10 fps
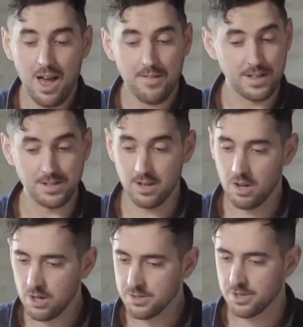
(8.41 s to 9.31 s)
There's a
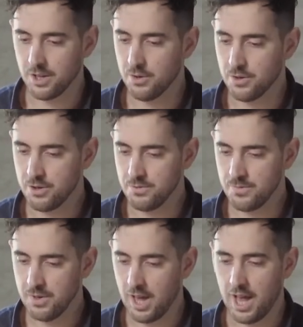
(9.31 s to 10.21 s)
lot to go through
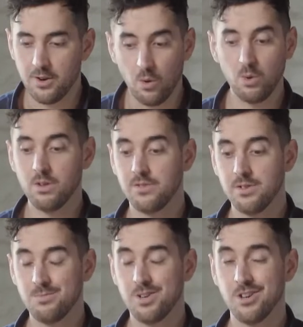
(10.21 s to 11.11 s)
and all of
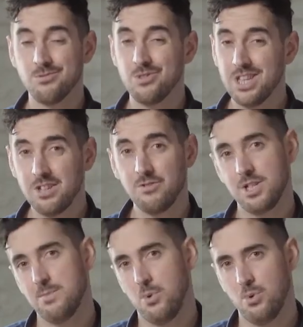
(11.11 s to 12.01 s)
them are really
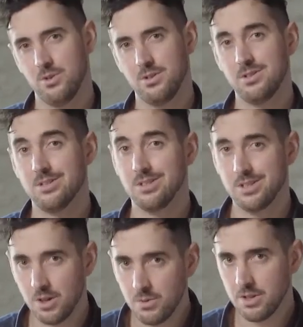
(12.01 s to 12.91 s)
important, so
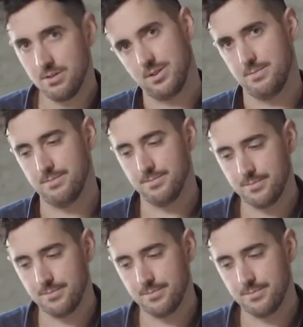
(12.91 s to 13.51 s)
don't lose them.